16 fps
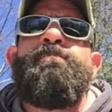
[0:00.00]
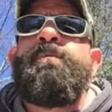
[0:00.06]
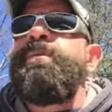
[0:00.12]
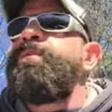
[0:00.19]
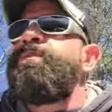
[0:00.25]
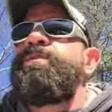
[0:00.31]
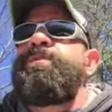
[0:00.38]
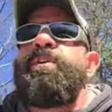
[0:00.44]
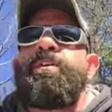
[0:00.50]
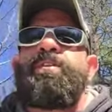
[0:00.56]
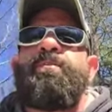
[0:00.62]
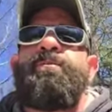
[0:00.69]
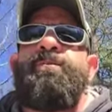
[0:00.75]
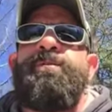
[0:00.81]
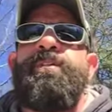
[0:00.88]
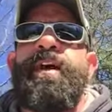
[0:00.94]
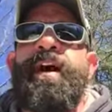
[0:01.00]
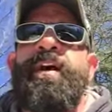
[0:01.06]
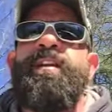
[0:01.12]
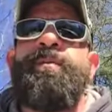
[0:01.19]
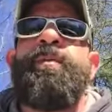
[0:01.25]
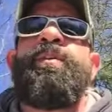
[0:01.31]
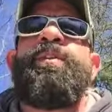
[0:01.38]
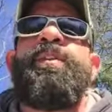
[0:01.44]
such a
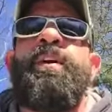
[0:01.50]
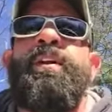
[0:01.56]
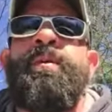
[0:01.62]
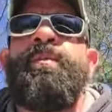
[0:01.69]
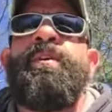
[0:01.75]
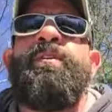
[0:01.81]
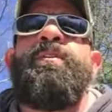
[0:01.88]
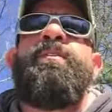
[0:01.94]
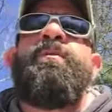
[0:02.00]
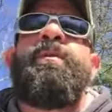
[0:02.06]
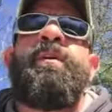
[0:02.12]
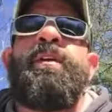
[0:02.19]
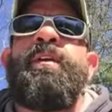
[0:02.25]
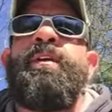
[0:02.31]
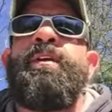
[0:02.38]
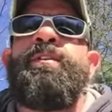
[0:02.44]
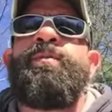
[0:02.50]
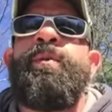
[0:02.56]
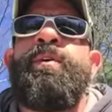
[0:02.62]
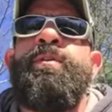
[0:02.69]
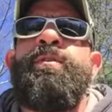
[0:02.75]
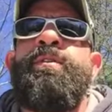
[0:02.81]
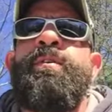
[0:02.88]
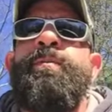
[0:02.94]
valuable thing to be doing. It is where
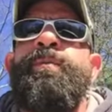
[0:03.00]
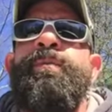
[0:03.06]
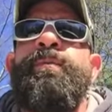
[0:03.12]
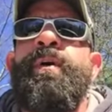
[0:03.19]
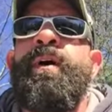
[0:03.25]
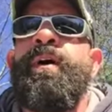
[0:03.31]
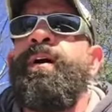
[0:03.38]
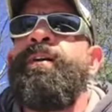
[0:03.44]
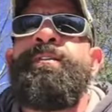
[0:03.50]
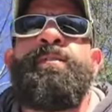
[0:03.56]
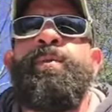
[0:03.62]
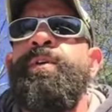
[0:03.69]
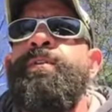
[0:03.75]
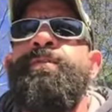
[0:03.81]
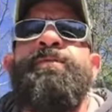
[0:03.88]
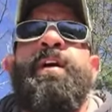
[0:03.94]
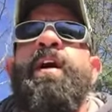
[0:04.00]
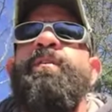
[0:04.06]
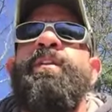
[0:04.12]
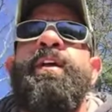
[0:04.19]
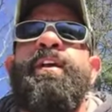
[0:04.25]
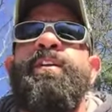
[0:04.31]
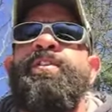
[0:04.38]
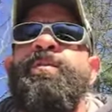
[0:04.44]
you can, it's where the
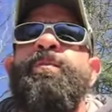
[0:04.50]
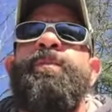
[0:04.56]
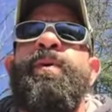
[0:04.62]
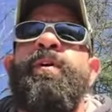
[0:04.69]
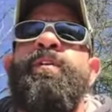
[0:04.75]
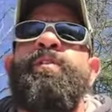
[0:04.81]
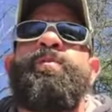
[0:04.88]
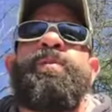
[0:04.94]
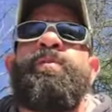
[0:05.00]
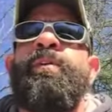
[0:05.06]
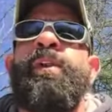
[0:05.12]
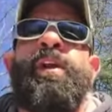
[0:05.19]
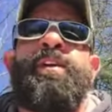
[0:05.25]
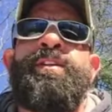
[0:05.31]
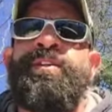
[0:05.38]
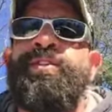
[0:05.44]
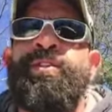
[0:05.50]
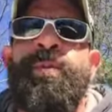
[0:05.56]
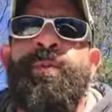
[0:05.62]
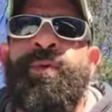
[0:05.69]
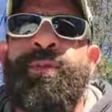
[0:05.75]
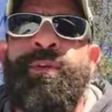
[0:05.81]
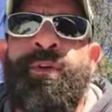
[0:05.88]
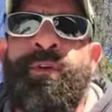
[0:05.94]
foundation builds with relationship
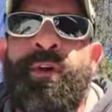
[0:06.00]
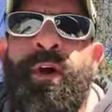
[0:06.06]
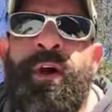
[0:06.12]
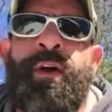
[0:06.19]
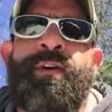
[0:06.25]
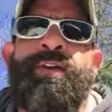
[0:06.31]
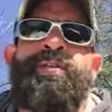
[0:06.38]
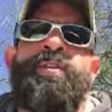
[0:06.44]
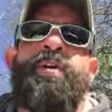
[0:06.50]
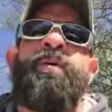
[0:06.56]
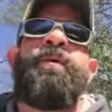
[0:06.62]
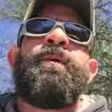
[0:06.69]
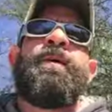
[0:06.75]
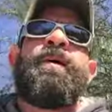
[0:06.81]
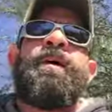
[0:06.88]
with your dog. So,